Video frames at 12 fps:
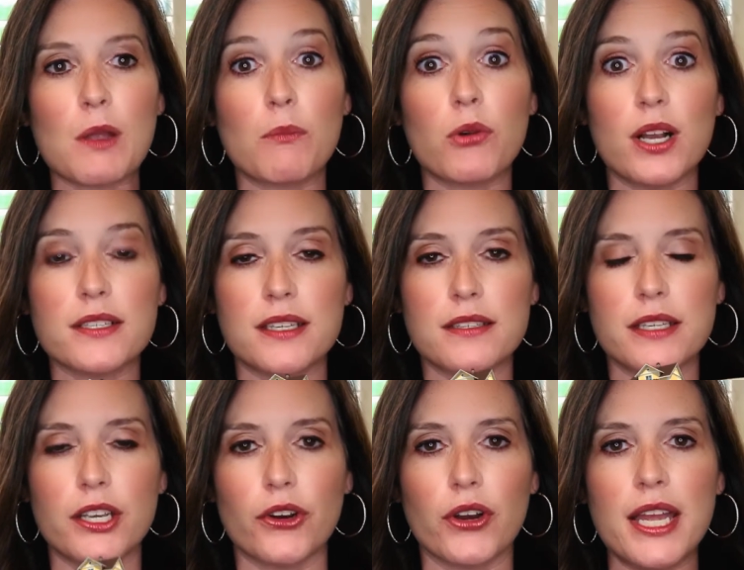process
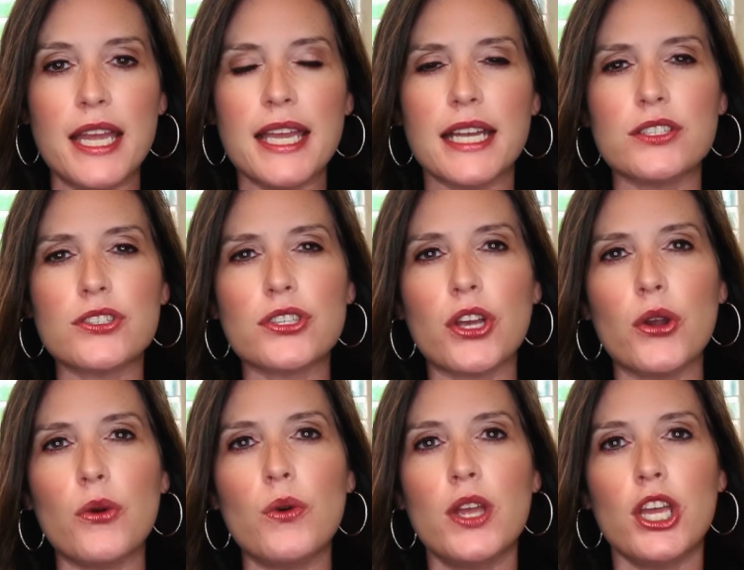here. And
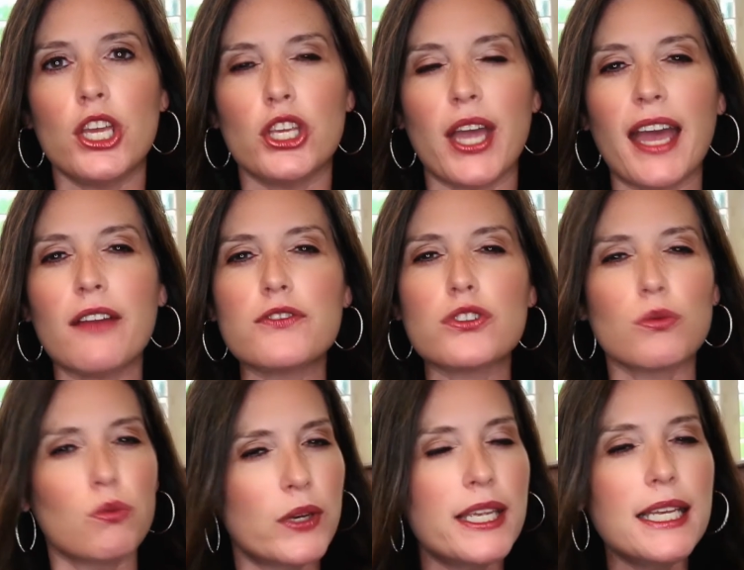so you have to
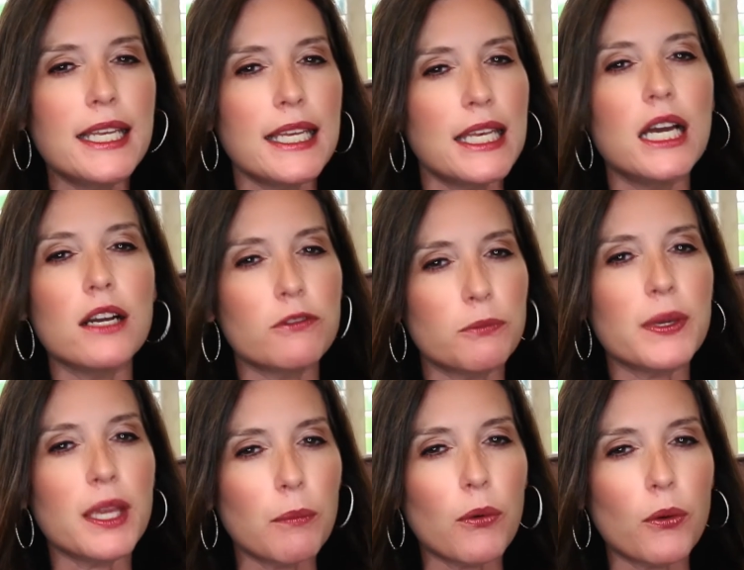really love
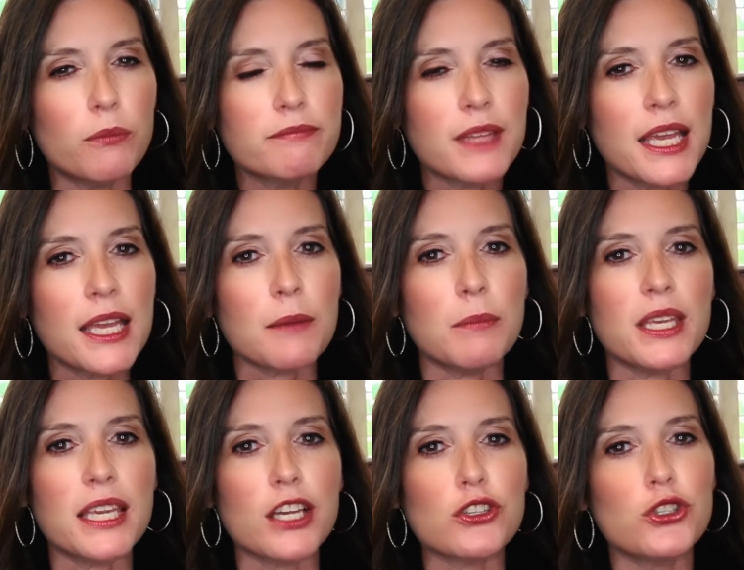people
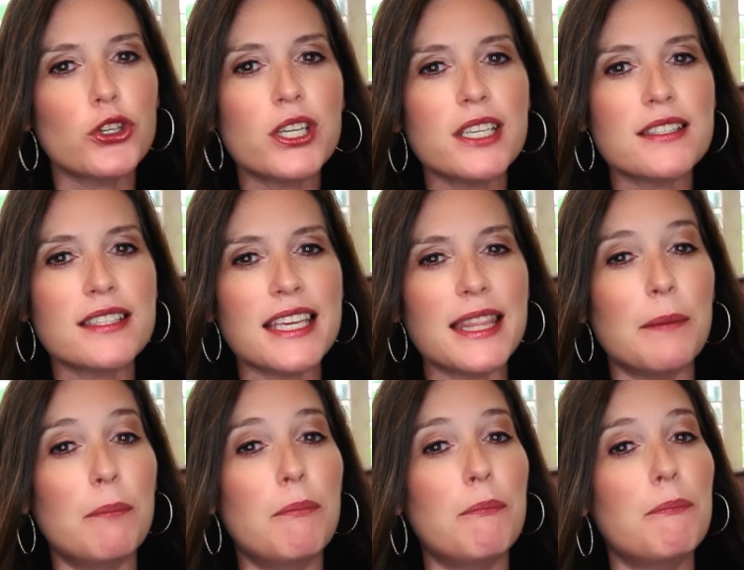because you're going to see
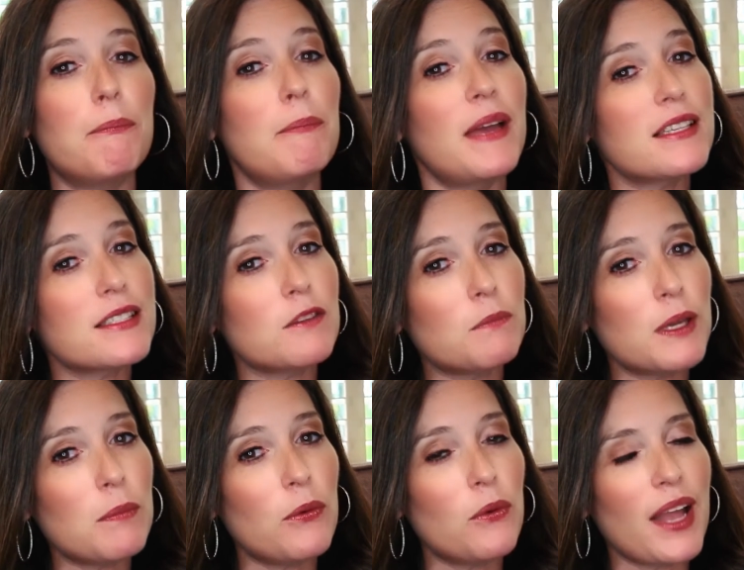the best of
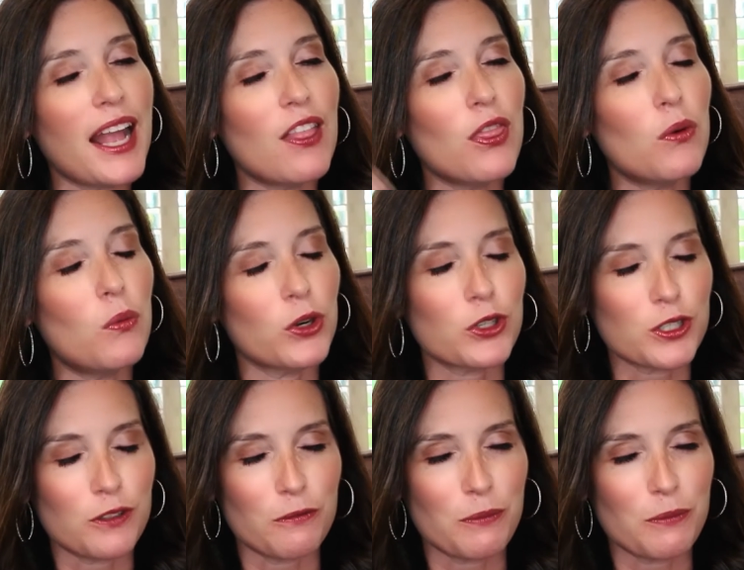people and the worst of